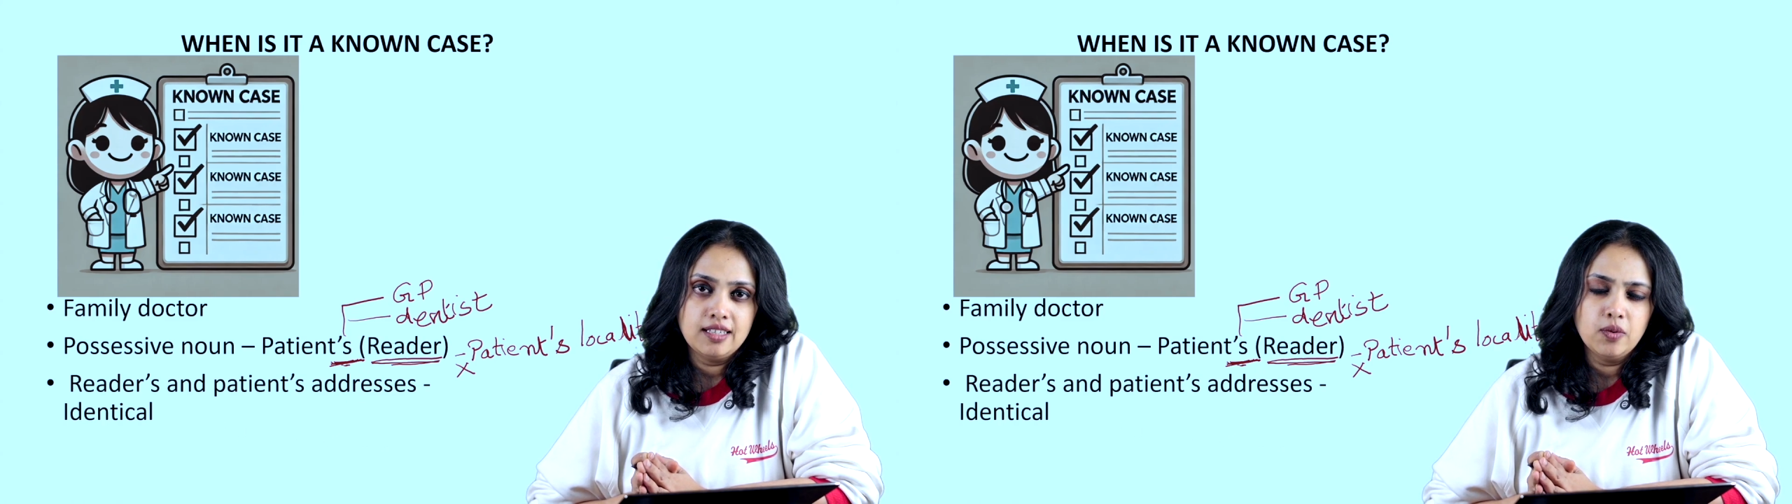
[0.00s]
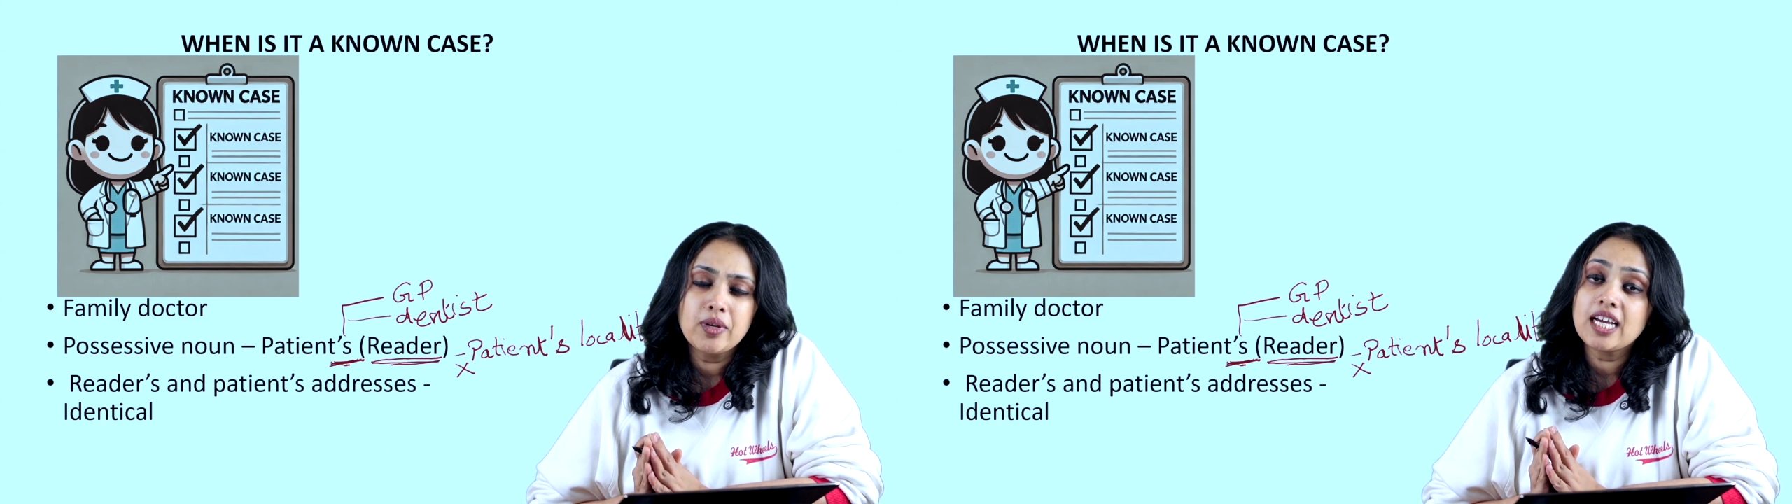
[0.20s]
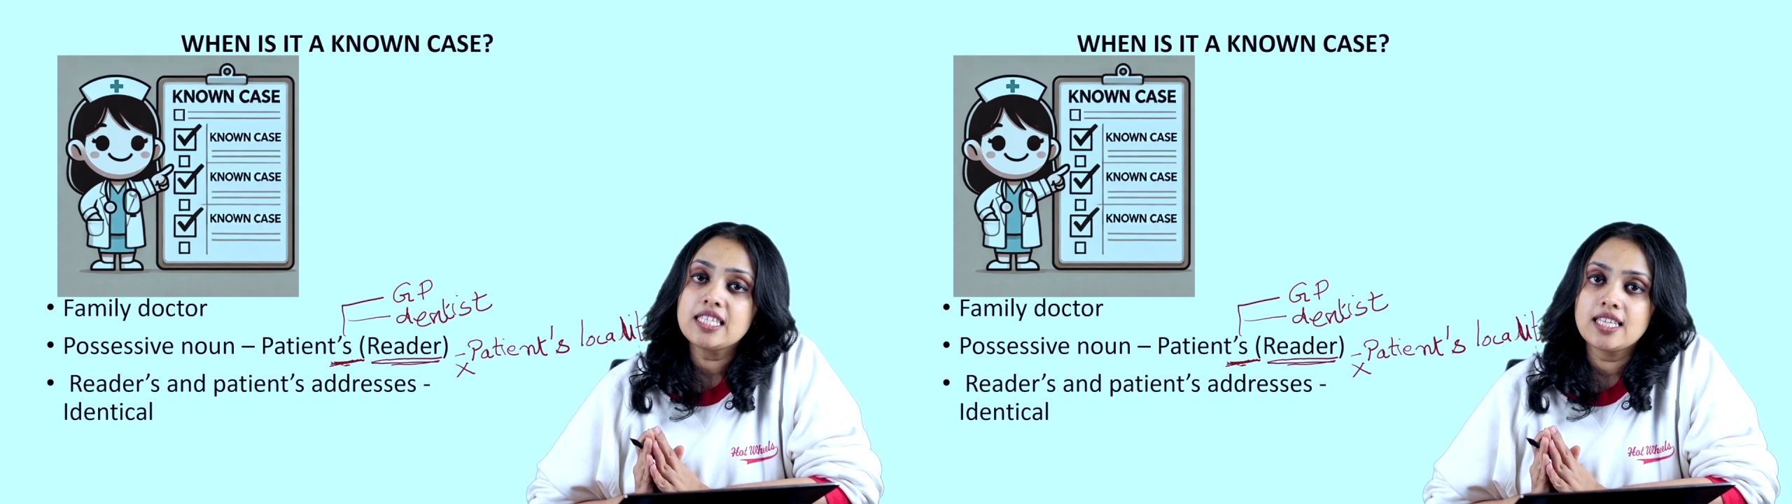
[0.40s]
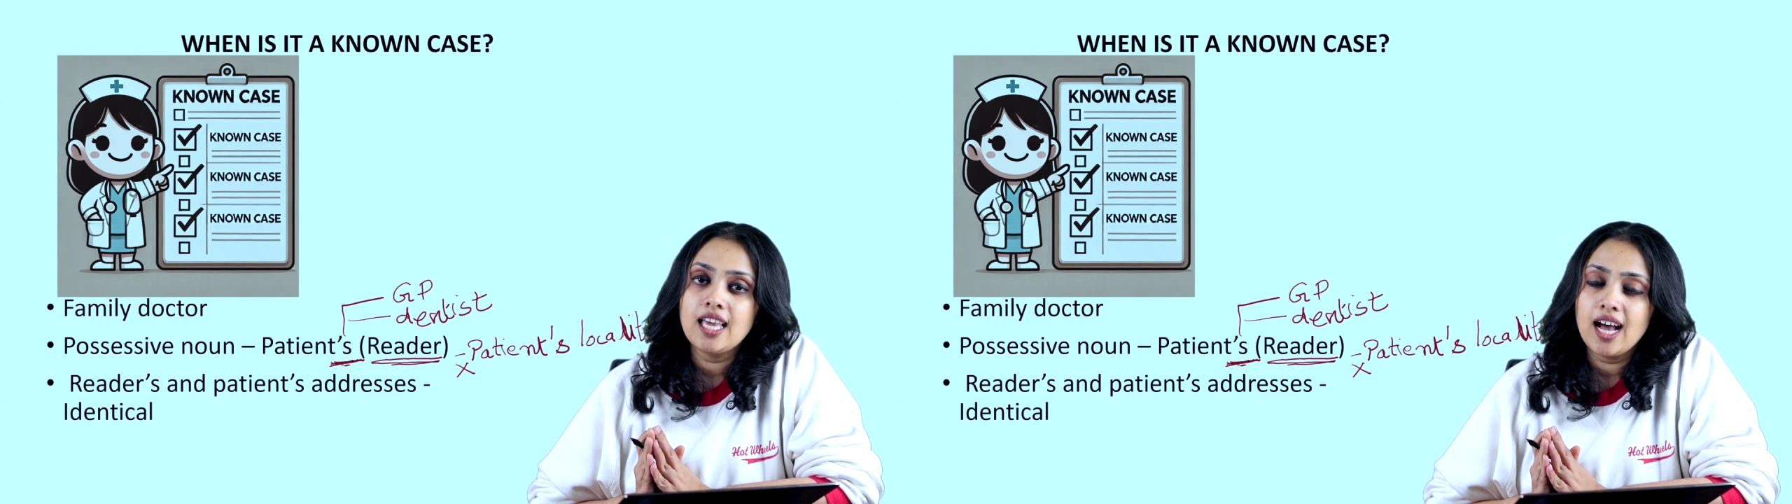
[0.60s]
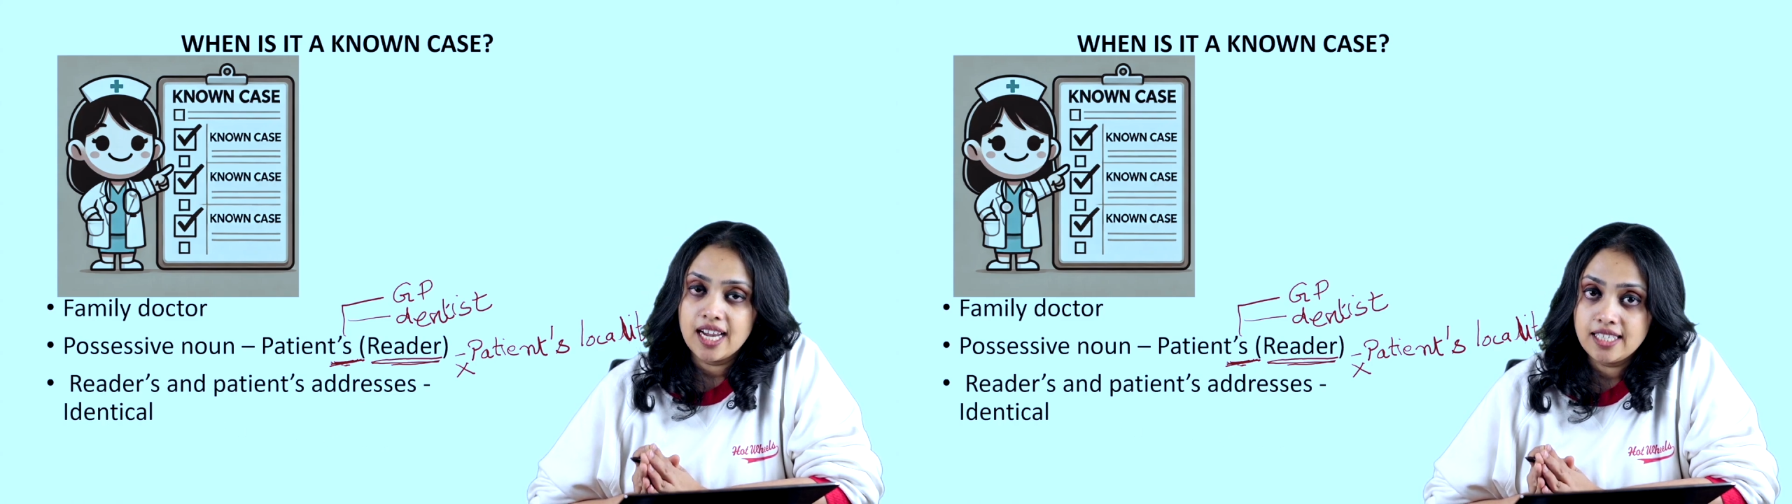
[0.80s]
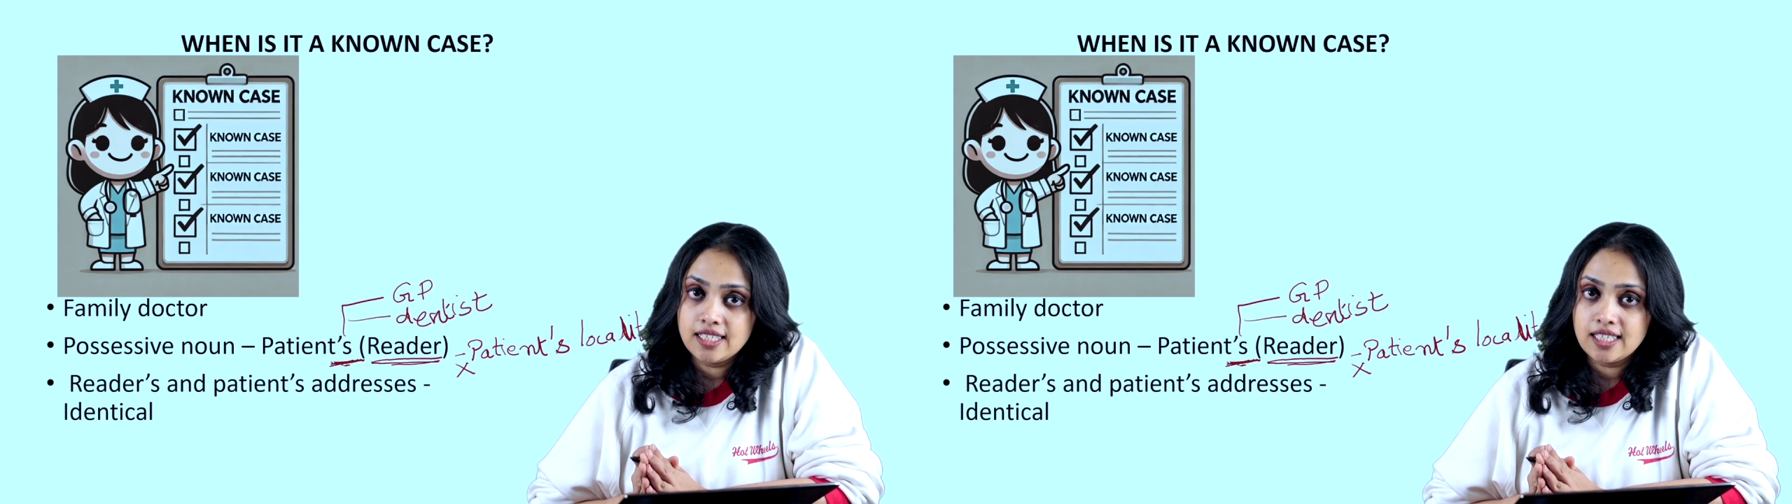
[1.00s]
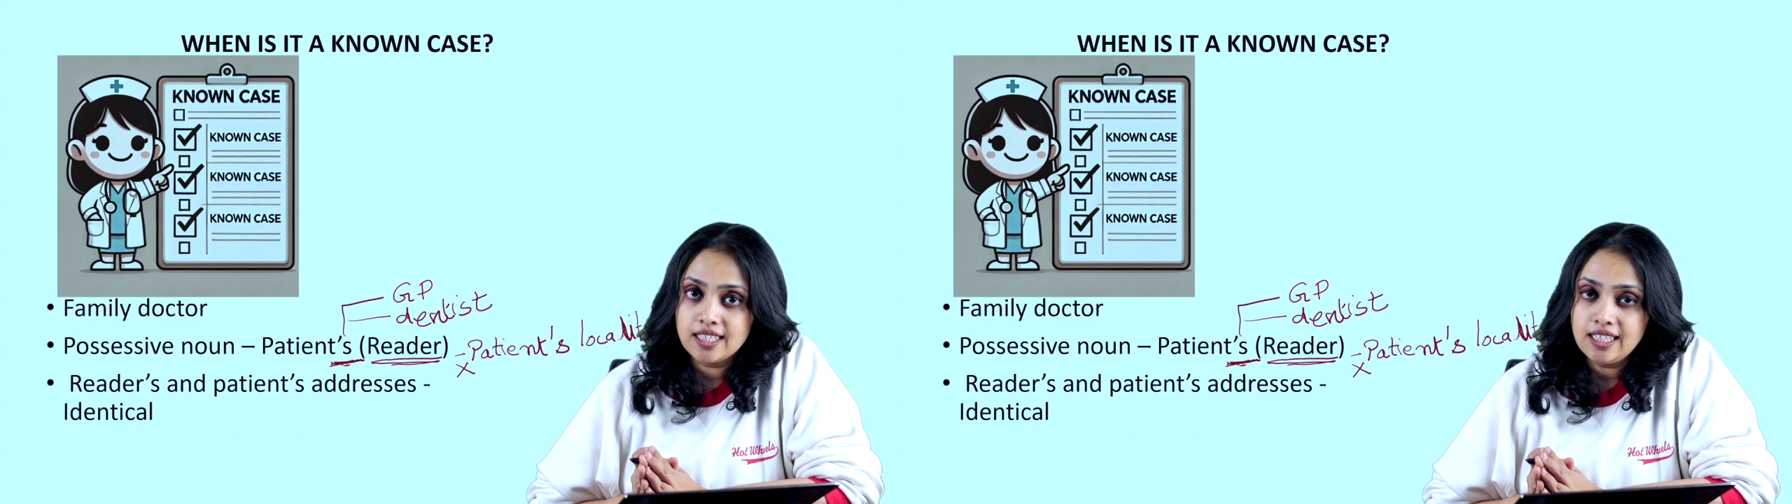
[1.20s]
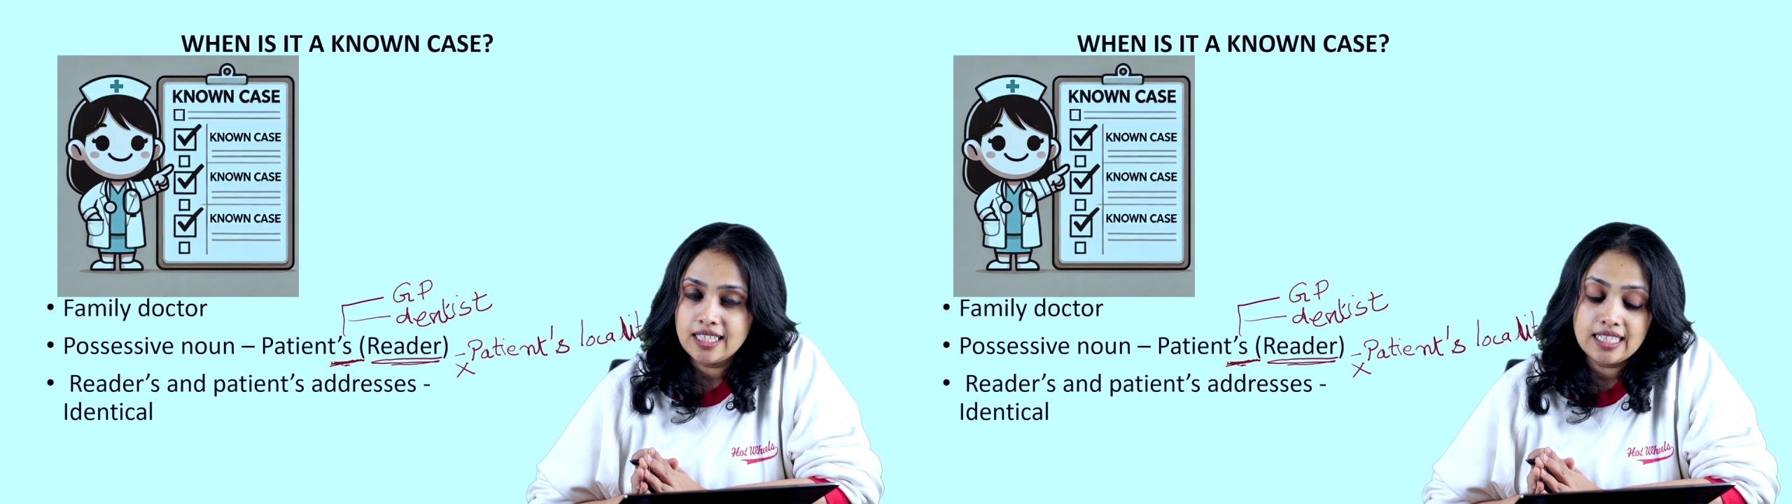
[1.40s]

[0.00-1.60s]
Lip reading: When I say identical,